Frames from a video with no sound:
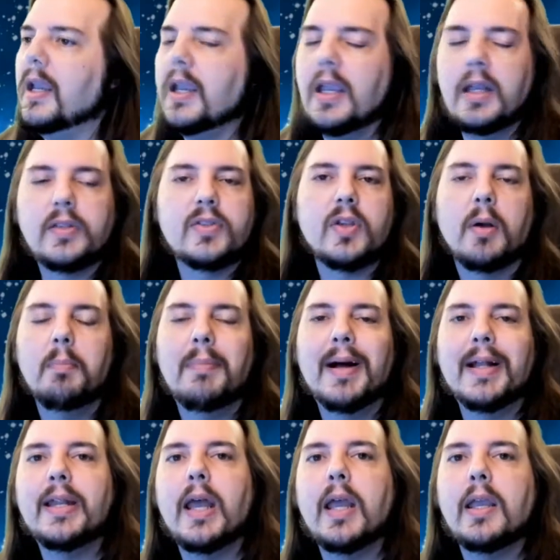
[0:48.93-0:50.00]
It's
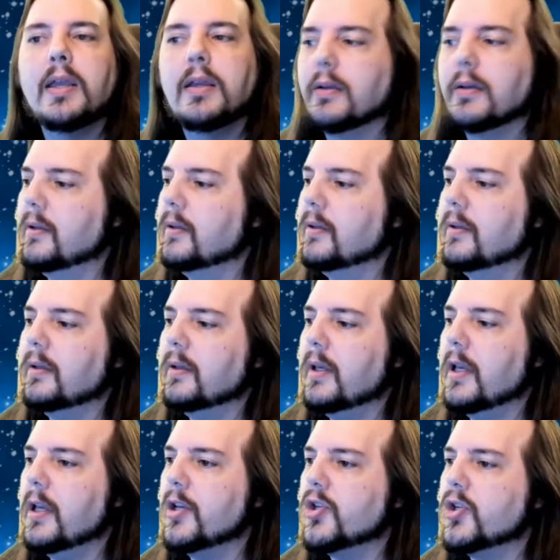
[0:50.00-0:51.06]

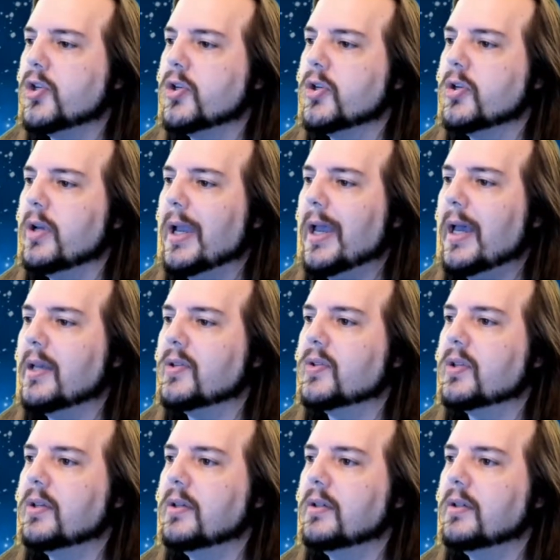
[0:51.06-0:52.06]
Monday-ish esque.